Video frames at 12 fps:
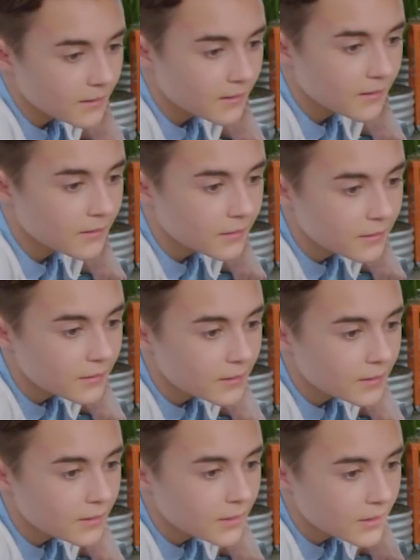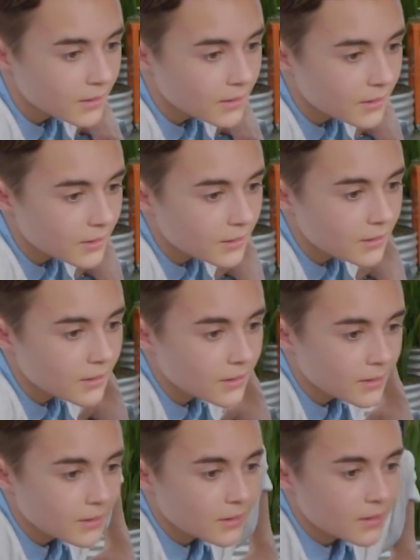
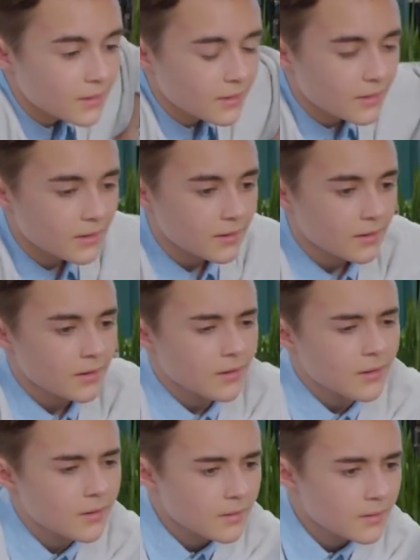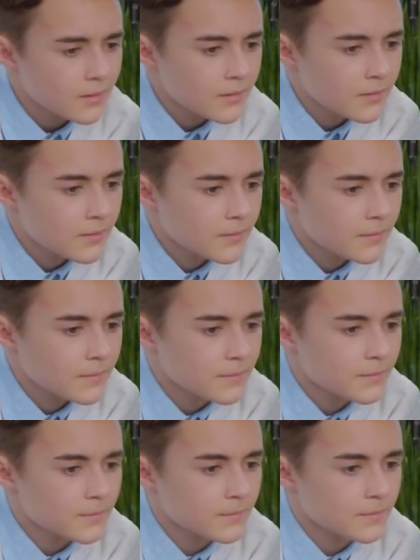
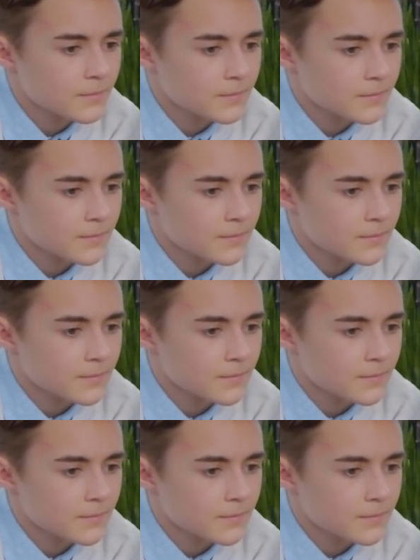This person isn't speaking.